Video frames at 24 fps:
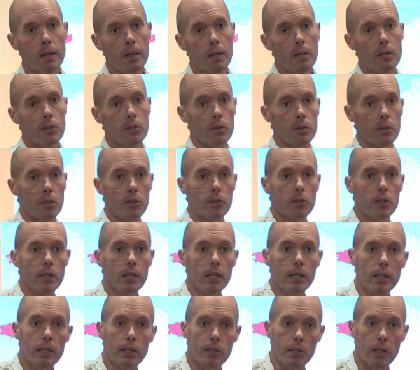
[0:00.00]
So the
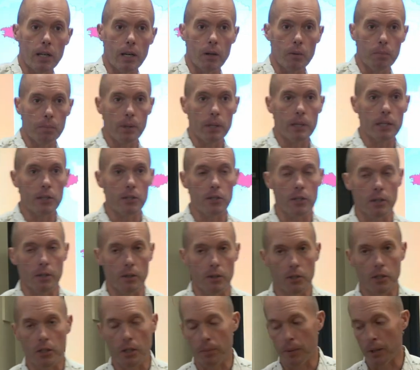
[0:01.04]
city is now placed
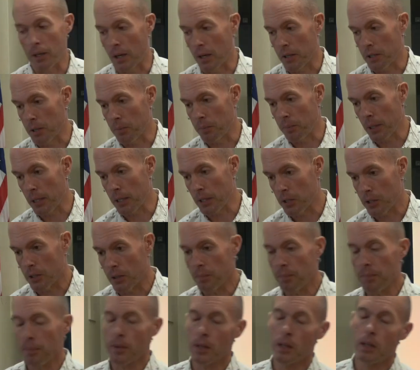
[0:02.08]
under German
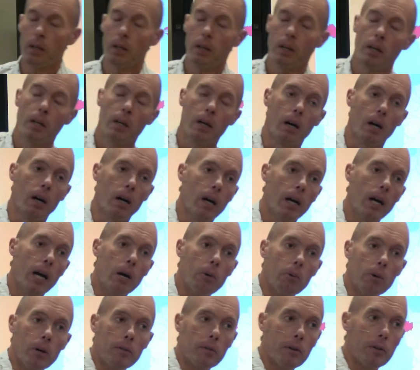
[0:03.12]
occupation.
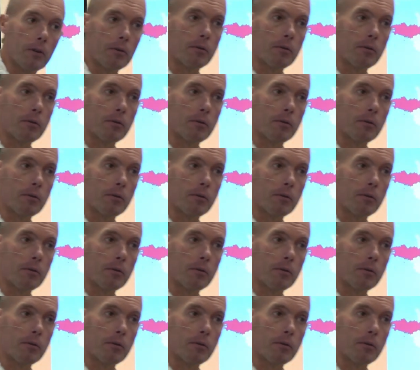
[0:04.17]
However, the